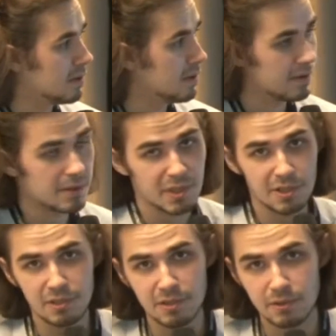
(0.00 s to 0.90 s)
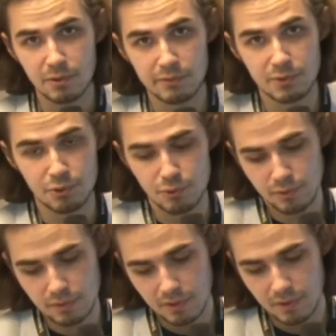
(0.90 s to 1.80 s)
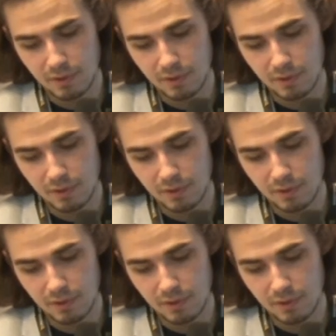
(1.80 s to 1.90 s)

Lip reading: In the beginning of June,